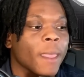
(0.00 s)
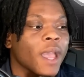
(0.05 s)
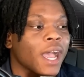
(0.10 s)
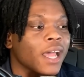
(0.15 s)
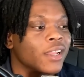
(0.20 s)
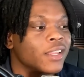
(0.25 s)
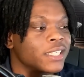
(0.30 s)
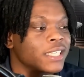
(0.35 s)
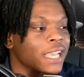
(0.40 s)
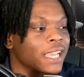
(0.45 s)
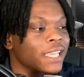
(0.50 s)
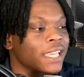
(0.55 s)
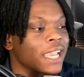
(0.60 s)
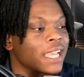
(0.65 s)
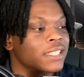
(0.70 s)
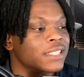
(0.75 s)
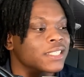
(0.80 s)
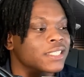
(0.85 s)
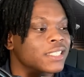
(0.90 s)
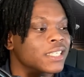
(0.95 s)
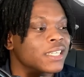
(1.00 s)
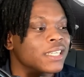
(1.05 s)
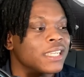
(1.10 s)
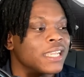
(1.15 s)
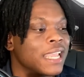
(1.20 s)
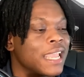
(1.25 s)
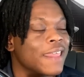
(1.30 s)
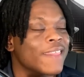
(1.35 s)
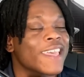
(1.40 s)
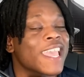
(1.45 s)
I look at Kansas
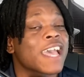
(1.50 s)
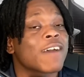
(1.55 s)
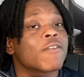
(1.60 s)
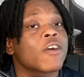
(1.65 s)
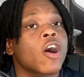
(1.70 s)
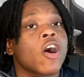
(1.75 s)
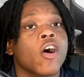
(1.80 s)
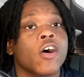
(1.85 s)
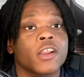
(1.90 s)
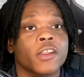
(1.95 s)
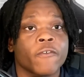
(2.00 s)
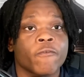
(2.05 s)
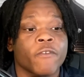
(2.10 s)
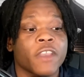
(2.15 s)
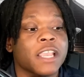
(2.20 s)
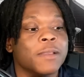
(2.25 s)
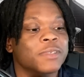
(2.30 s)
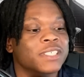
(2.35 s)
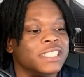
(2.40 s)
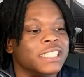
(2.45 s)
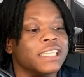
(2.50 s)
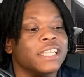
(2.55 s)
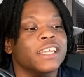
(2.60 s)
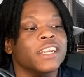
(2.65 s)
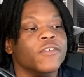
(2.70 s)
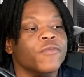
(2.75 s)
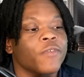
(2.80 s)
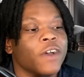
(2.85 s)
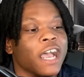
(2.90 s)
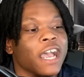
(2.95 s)
City, they have a Hall of Fame
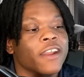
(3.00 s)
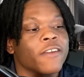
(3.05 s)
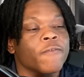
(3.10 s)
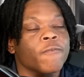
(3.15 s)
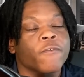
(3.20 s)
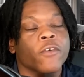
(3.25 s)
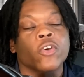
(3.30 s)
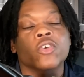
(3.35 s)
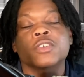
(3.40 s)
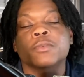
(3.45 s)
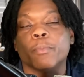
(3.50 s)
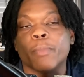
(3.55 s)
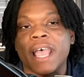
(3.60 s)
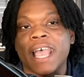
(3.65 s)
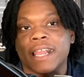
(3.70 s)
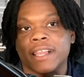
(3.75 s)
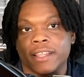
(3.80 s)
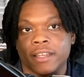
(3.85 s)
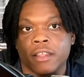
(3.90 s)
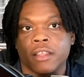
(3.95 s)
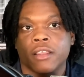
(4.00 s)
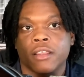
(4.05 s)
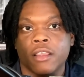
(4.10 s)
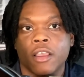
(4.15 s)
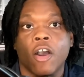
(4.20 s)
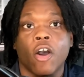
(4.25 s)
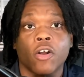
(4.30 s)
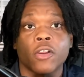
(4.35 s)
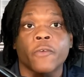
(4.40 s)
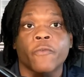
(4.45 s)
solidified first ballot
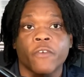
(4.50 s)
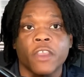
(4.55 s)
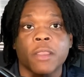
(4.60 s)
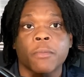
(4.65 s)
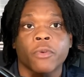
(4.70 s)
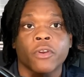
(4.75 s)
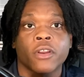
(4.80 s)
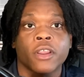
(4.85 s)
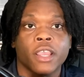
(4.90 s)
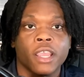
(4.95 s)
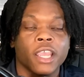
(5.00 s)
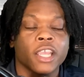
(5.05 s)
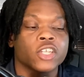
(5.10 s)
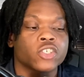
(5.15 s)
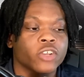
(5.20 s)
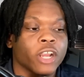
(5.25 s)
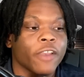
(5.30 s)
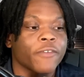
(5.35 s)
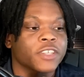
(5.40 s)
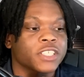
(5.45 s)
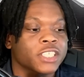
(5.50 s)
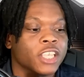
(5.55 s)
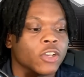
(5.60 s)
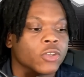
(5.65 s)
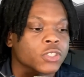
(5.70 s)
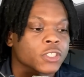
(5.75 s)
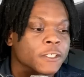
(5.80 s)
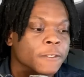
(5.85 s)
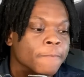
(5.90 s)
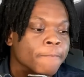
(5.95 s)
Hall of Famer in Travis
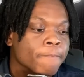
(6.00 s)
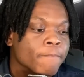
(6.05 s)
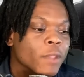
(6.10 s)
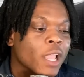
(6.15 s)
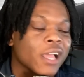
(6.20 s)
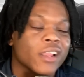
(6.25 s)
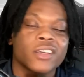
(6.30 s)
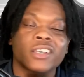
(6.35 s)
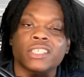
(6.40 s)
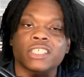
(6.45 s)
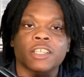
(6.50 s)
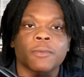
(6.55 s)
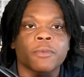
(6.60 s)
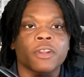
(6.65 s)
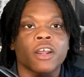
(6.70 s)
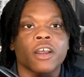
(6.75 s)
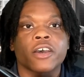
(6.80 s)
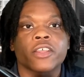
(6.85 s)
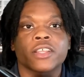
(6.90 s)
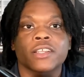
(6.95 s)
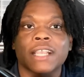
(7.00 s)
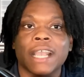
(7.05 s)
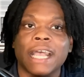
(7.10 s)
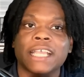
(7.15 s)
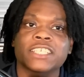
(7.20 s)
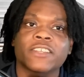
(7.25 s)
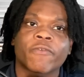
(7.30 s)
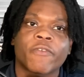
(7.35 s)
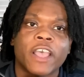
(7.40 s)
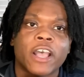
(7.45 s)
Kelce. I look at some of the other
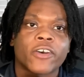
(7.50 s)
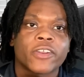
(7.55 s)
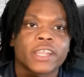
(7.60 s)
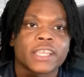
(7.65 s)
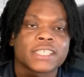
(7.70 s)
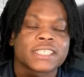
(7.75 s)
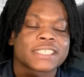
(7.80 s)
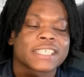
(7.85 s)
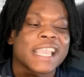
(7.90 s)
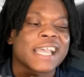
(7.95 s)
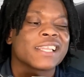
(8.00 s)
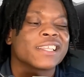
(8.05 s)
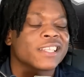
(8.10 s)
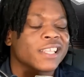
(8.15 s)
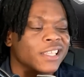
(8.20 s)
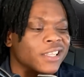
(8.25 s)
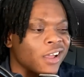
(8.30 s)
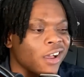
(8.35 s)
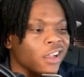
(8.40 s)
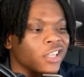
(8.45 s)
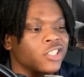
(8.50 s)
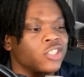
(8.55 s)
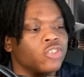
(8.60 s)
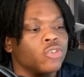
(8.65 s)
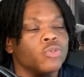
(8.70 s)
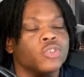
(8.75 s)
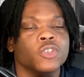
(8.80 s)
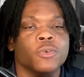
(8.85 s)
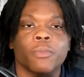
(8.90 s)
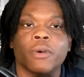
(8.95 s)
guys, Valdez-Scantling. They lost
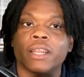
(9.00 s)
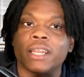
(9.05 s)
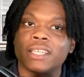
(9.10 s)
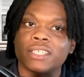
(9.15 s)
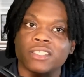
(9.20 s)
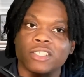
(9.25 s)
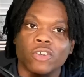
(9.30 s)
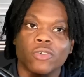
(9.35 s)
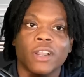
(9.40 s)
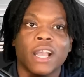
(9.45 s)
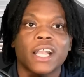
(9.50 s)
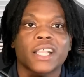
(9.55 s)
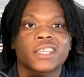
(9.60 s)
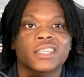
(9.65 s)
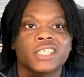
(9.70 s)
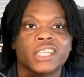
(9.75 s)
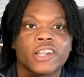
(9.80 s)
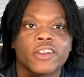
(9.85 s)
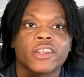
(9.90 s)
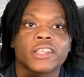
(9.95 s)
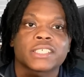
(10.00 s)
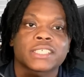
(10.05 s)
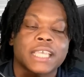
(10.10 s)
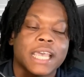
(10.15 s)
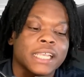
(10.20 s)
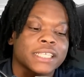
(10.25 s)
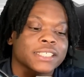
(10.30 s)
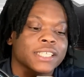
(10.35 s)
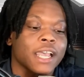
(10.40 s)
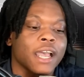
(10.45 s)
Juju, but they still got Kadarius,
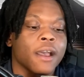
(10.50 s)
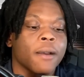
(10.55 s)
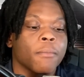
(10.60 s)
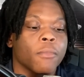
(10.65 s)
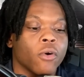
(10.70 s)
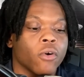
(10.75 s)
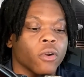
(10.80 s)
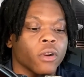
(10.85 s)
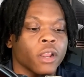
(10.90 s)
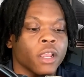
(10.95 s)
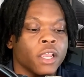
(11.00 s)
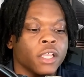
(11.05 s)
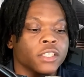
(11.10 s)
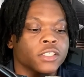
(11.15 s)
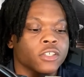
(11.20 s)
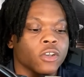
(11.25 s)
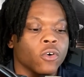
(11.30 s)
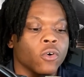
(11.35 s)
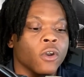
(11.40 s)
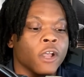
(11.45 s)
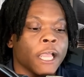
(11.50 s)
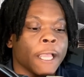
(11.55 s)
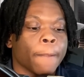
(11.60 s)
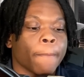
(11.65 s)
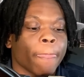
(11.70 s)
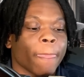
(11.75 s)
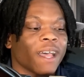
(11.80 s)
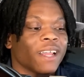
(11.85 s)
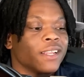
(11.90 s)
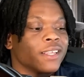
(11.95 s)
got Sky Moore. So
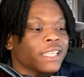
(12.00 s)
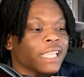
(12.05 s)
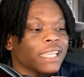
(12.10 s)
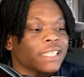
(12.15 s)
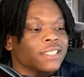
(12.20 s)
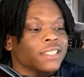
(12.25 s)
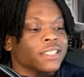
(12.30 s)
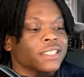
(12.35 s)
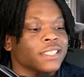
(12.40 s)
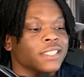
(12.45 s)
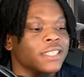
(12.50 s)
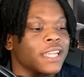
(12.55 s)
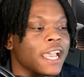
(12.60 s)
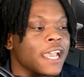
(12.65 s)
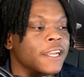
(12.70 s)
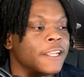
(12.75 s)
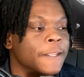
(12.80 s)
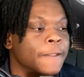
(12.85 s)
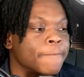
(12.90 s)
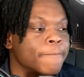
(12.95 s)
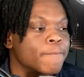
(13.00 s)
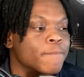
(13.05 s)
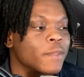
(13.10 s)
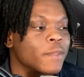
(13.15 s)
I look at Cincinnati.